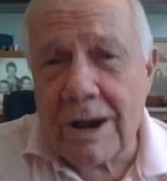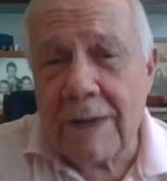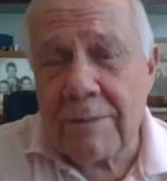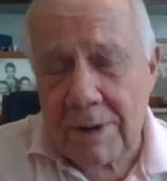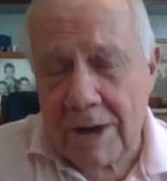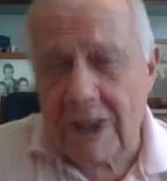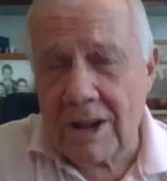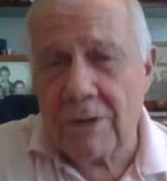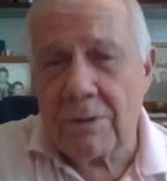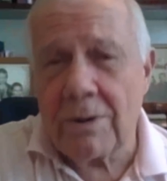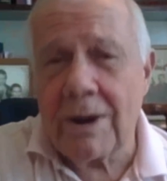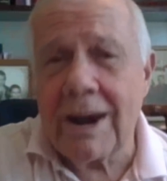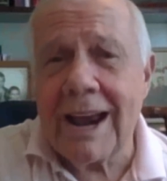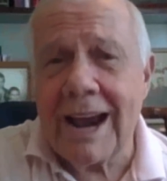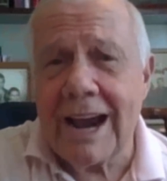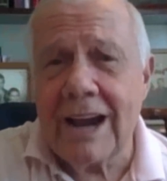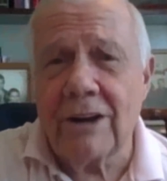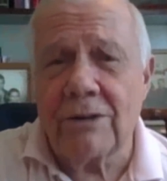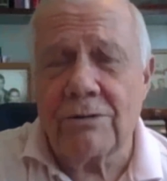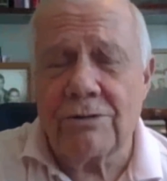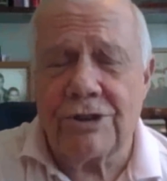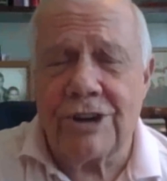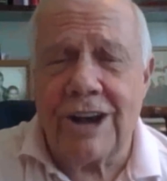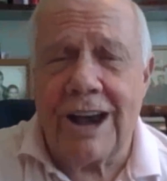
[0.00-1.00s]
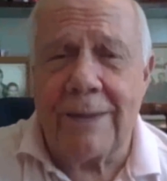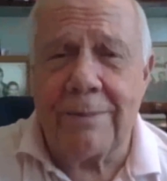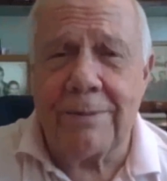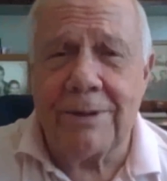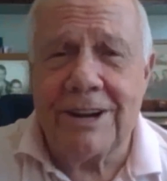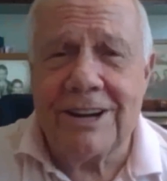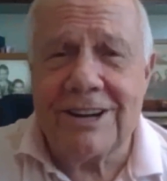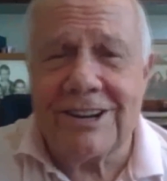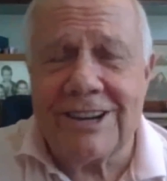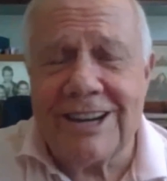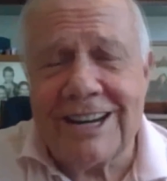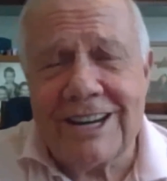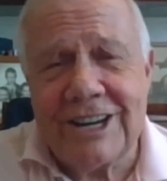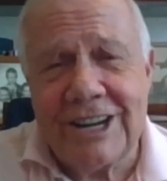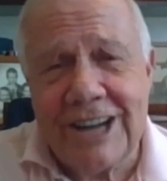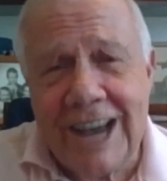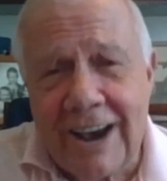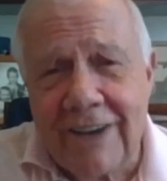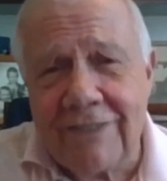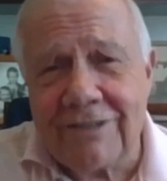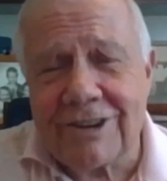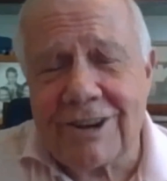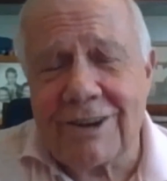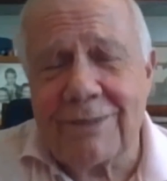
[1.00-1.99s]
And by the way, I own Japanese
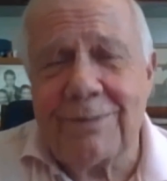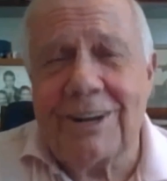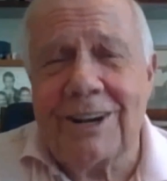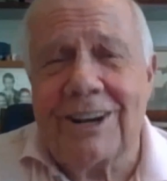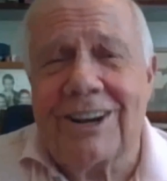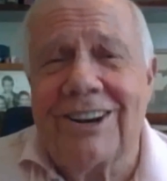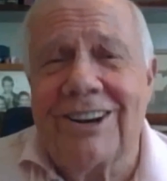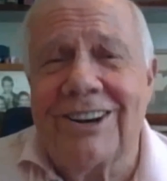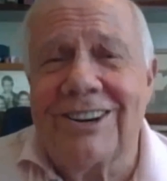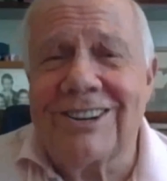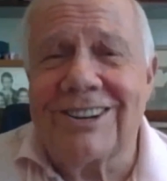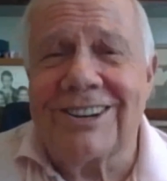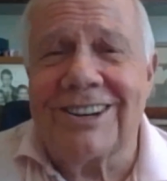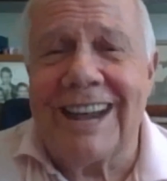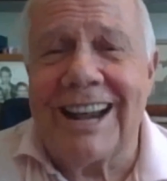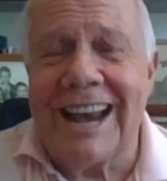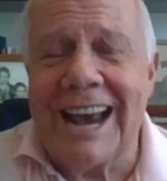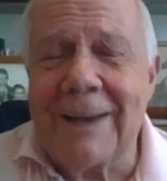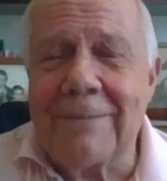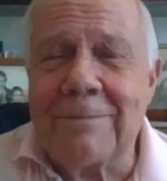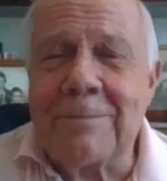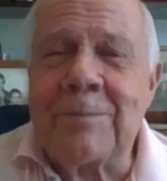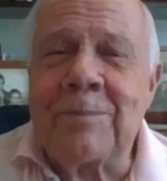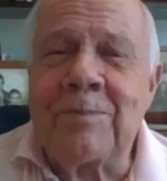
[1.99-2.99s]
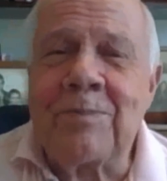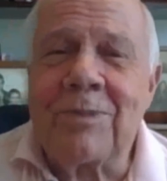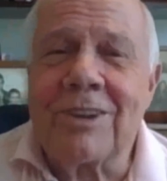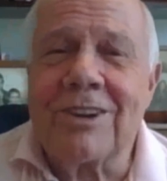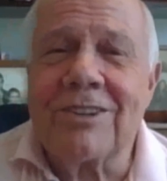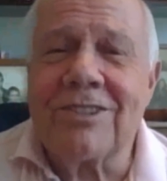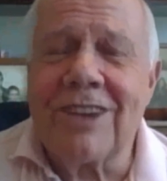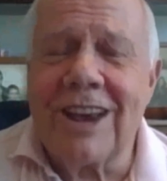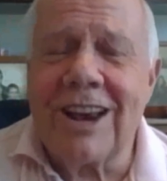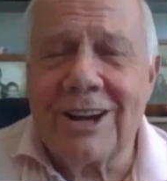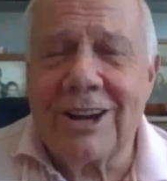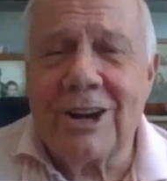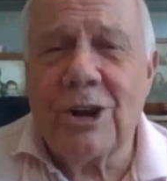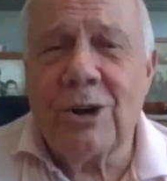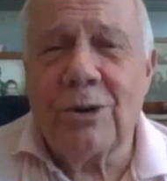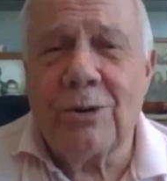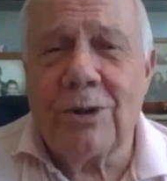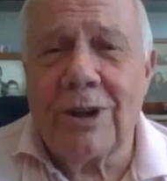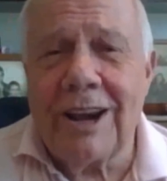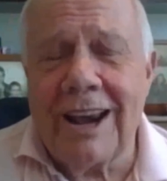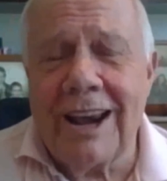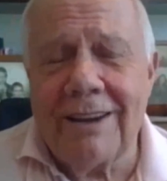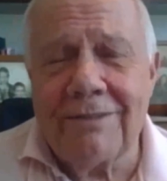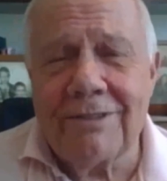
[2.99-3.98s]
ETFs because of that, because I
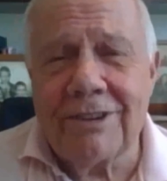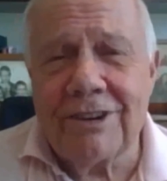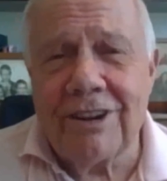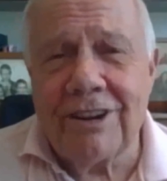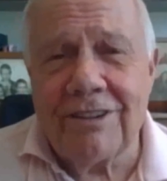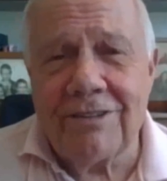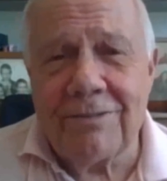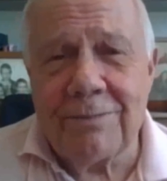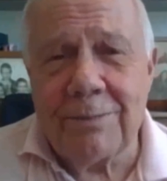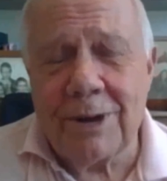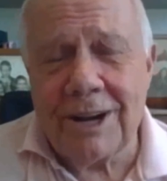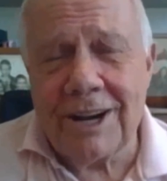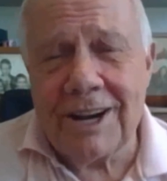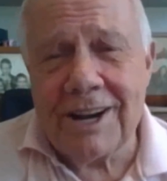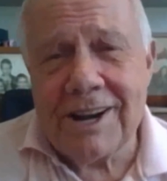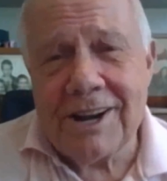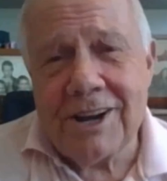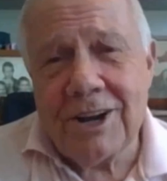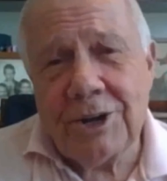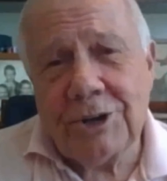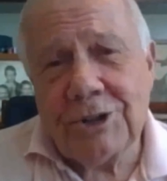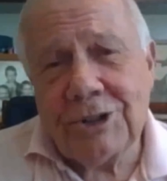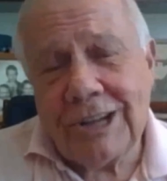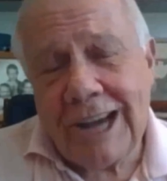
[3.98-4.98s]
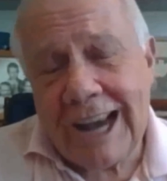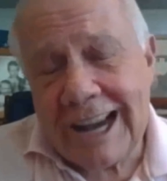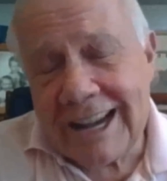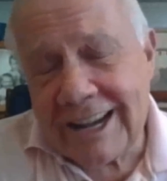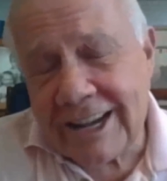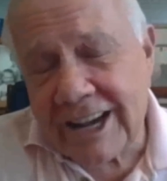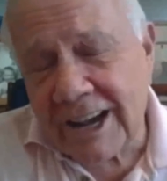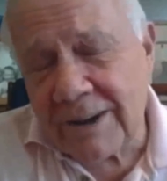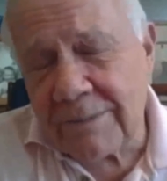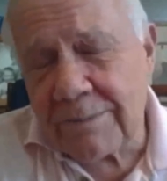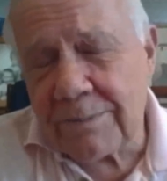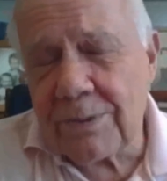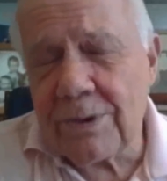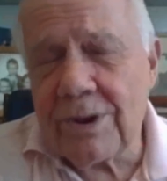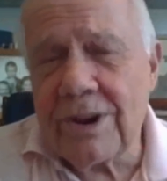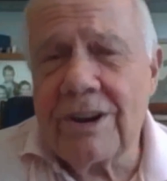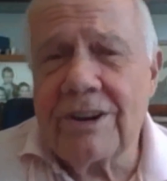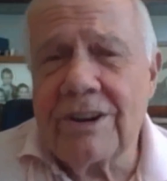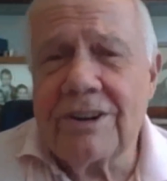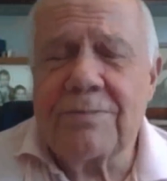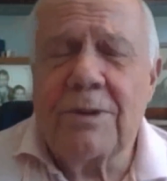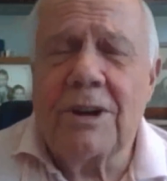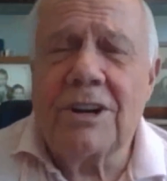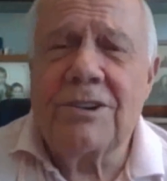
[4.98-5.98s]
know they have enough money and can
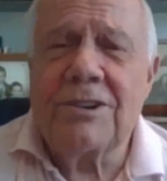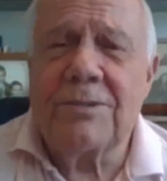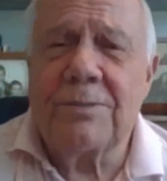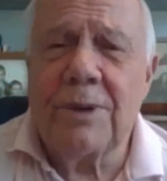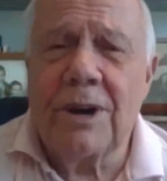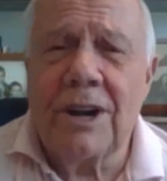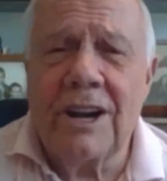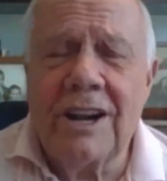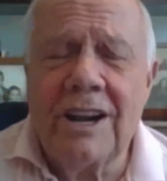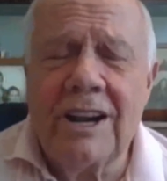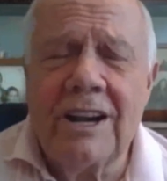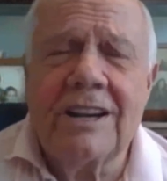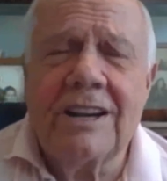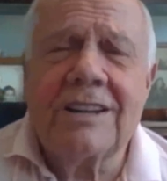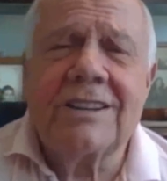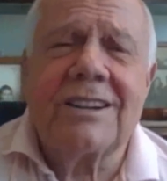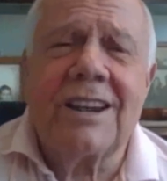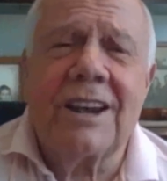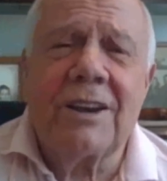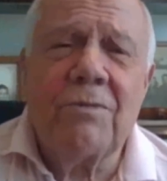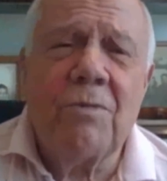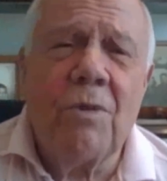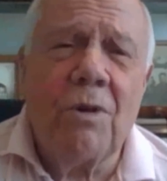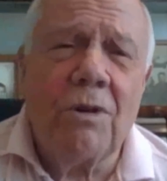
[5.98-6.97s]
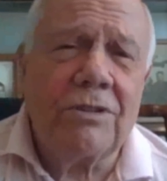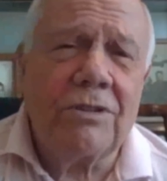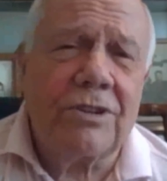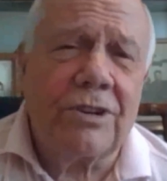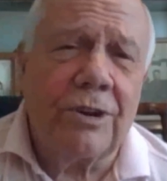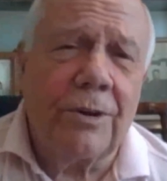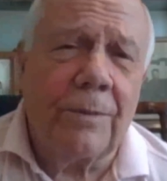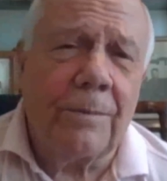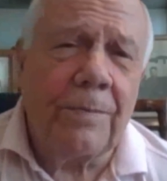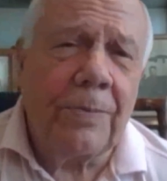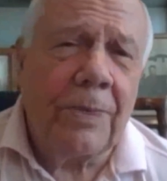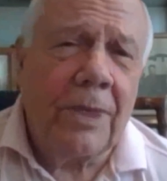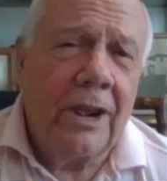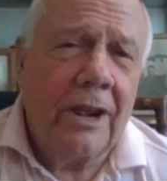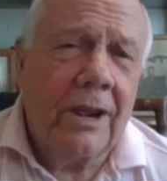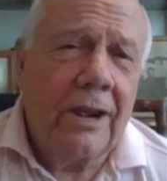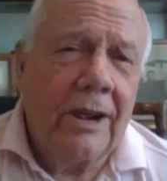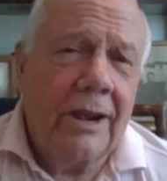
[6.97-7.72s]
print as much money as they want to.